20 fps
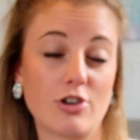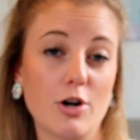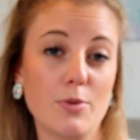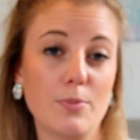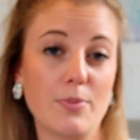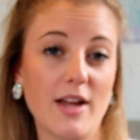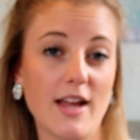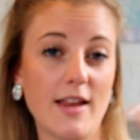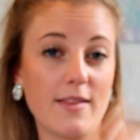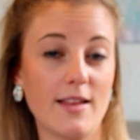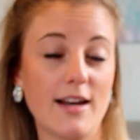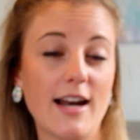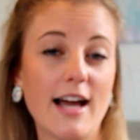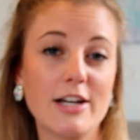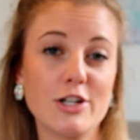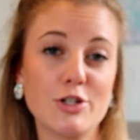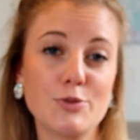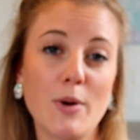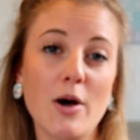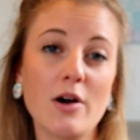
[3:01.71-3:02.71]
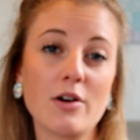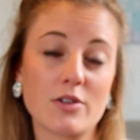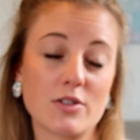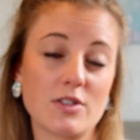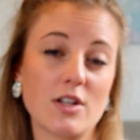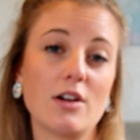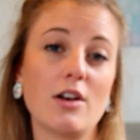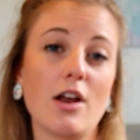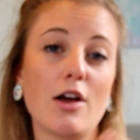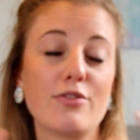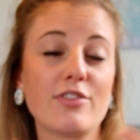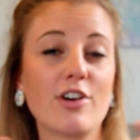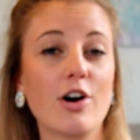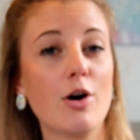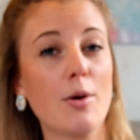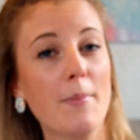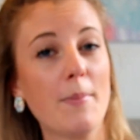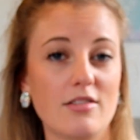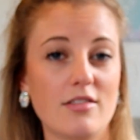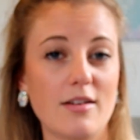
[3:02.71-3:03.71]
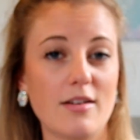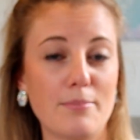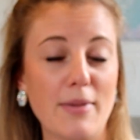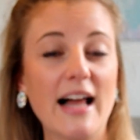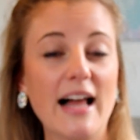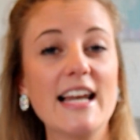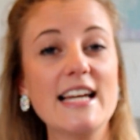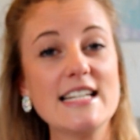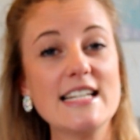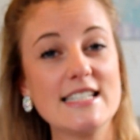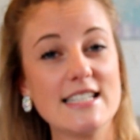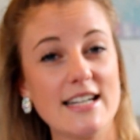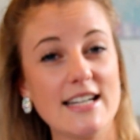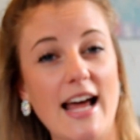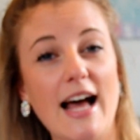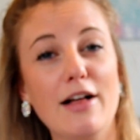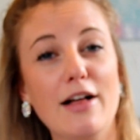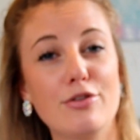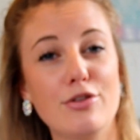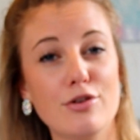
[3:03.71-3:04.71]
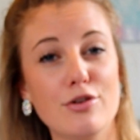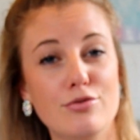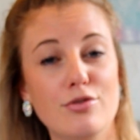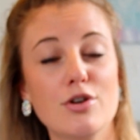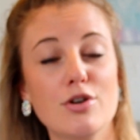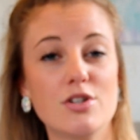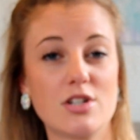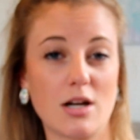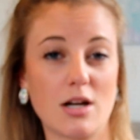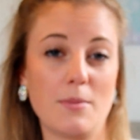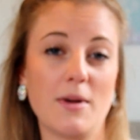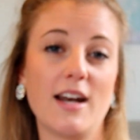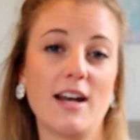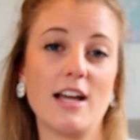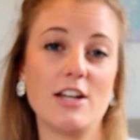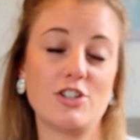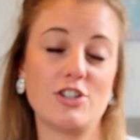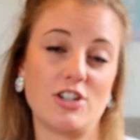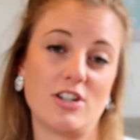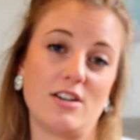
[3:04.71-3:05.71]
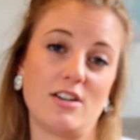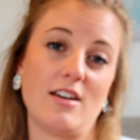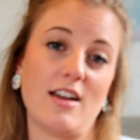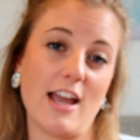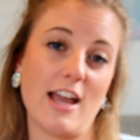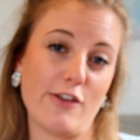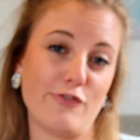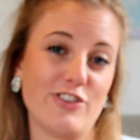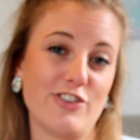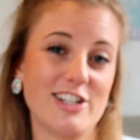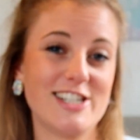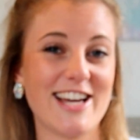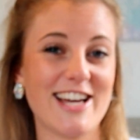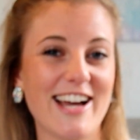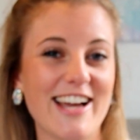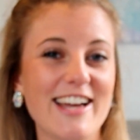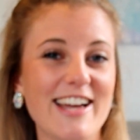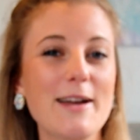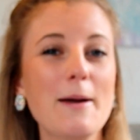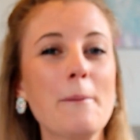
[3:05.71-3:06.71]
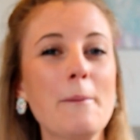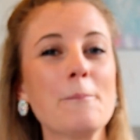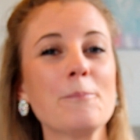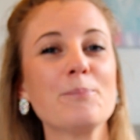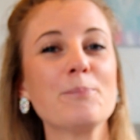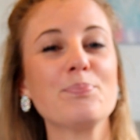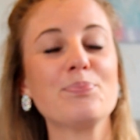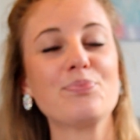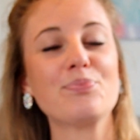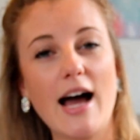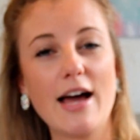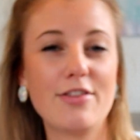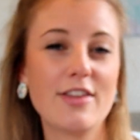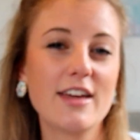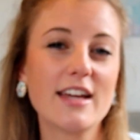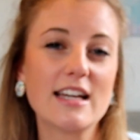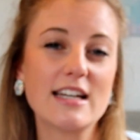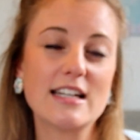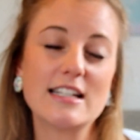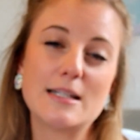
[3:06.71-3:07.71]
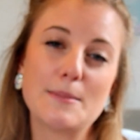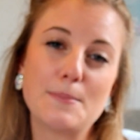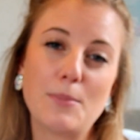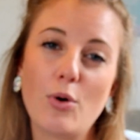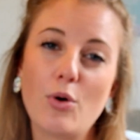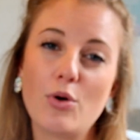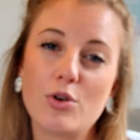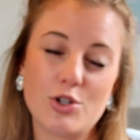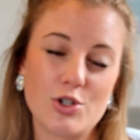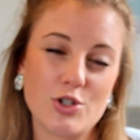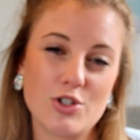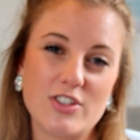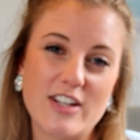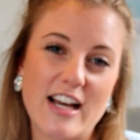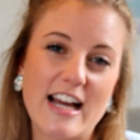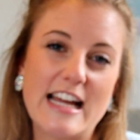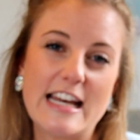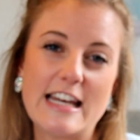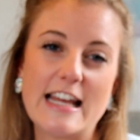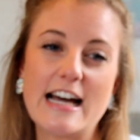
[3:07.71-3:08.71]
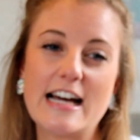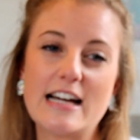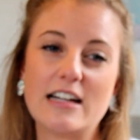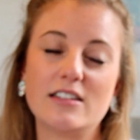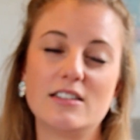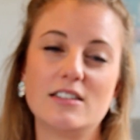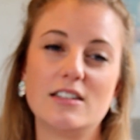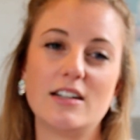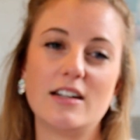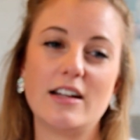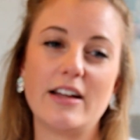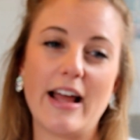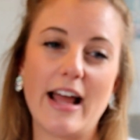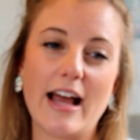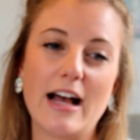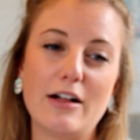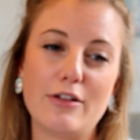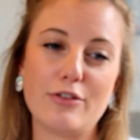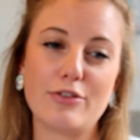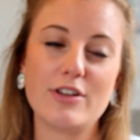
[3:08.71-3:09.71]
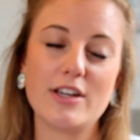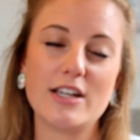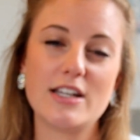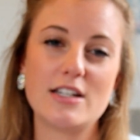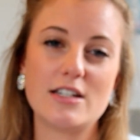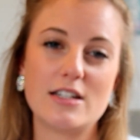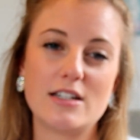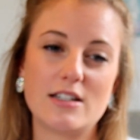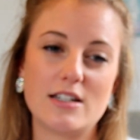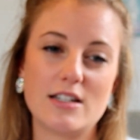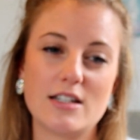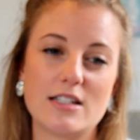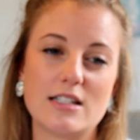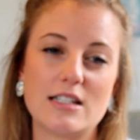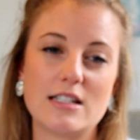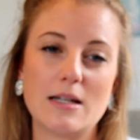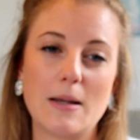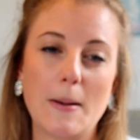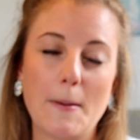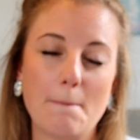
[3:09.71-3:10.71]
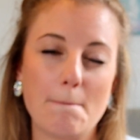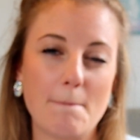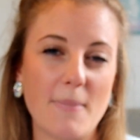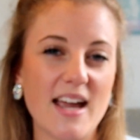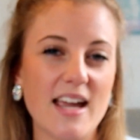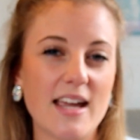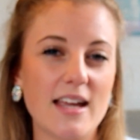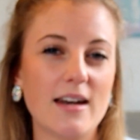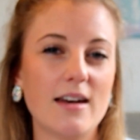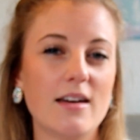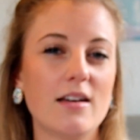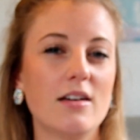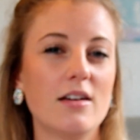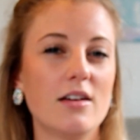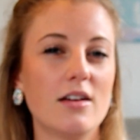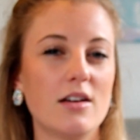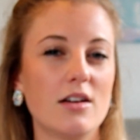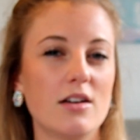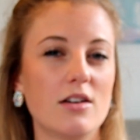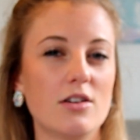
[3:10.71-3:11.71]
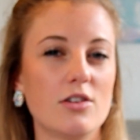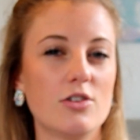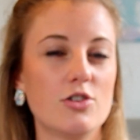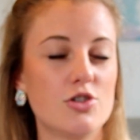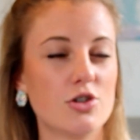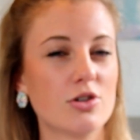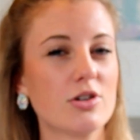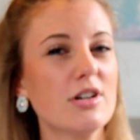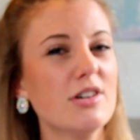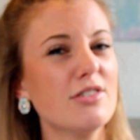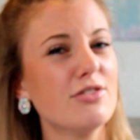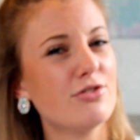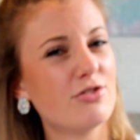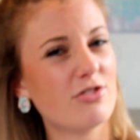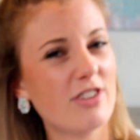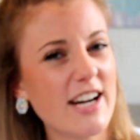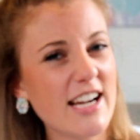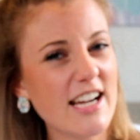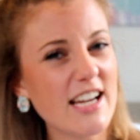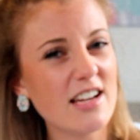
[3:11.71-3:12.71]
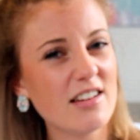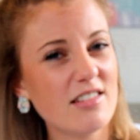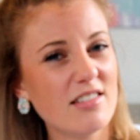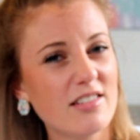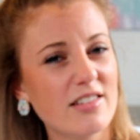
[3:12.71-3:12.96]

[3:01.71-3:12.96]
group in the lunchbox so that I've got a balanced and healthy food combination every day. I think it is important to say that healthy doesn't mean sugar-free,